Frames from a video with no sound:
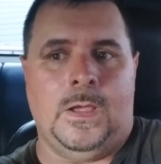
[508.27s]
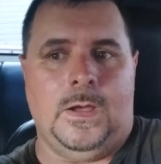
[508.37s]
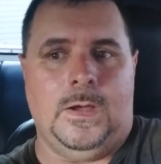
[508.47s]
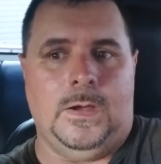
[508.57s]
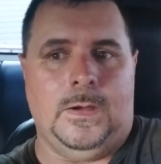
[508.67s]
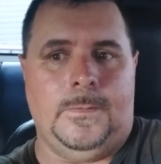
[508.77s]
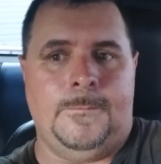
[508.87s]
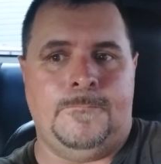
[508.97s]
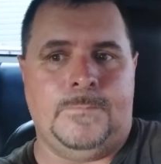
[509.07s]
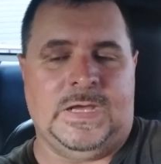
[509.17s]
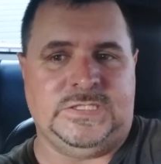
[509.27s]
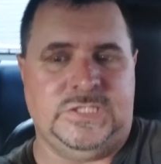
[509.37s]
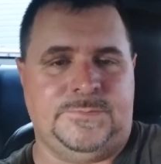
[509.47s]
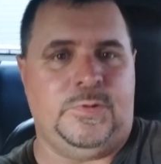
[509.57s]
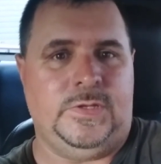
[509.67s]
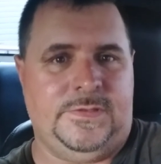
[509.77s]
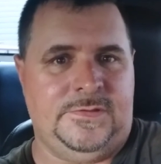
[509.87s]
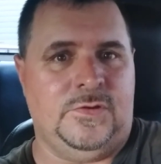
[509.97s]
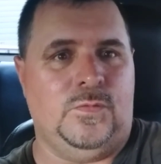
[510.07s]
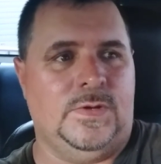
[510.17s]
I just put the
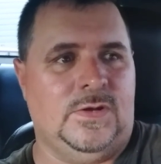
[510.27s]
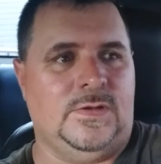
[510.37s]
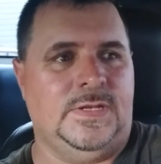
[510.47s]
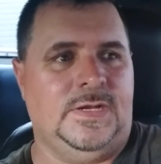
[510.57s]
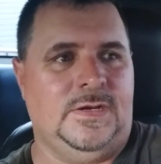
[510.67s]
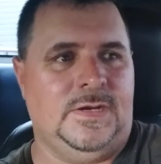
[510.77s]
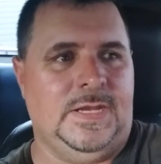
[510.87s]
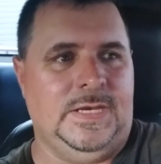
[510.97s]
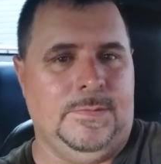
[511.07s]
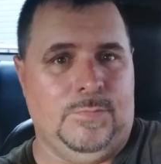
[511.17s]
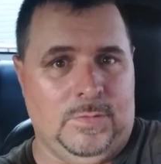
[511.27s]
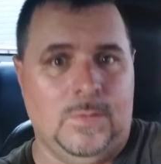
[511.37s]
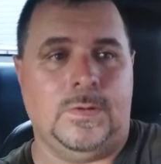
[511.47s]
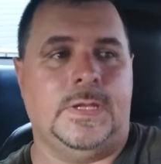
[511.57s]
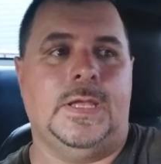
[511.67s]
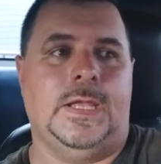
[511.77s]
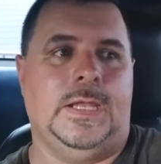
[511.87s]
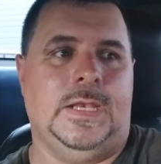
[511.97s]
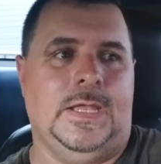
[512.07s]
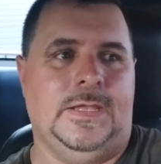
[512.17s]
new one on there and it broke,
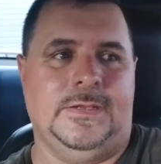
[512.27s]
and